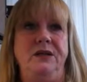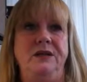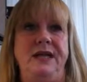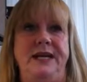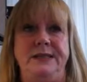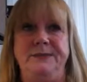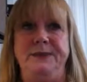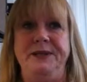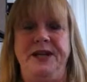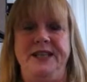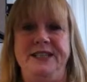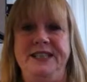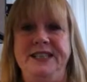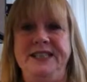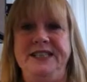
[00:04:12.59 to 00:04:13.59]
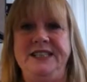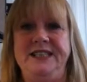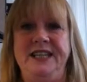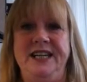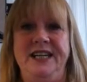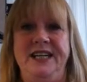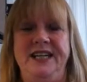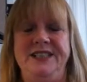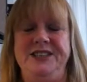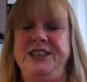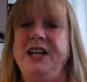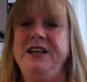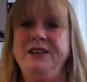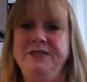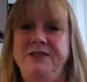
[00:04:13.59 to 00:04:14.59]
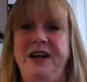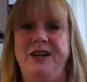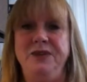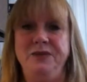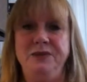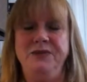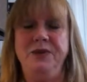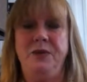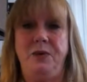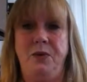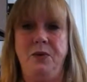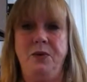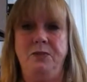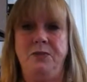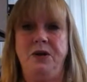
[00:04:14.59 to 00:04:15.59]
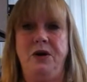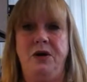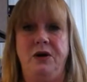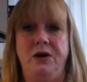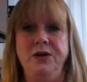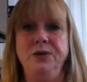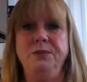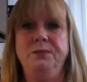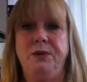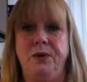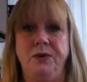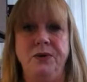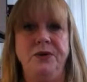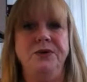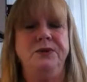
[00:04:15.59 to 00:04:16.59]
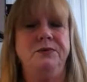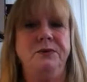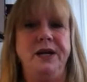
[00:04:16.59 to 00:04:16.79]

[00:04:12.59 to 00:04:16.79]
Last but not least, check the value of your home. Call your broker.